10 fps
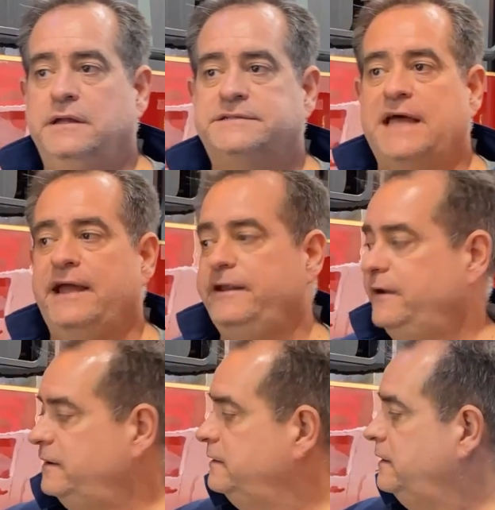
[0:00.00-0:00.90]
inside
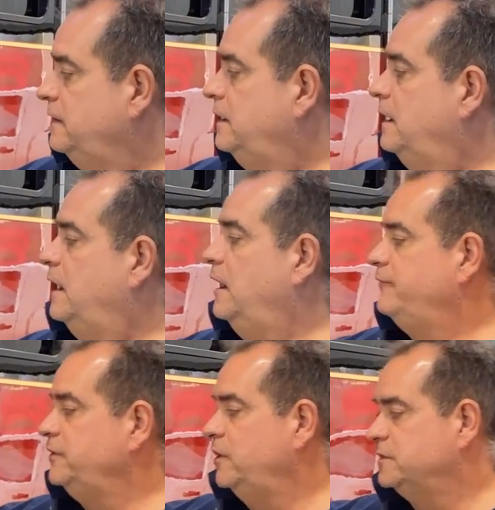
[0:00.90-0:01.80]
here.
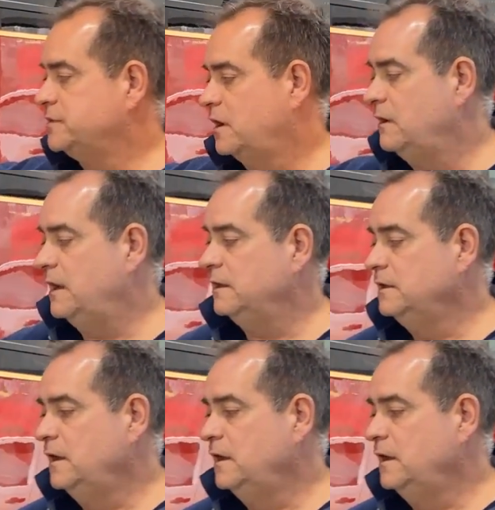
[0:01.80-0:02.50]
If you notice our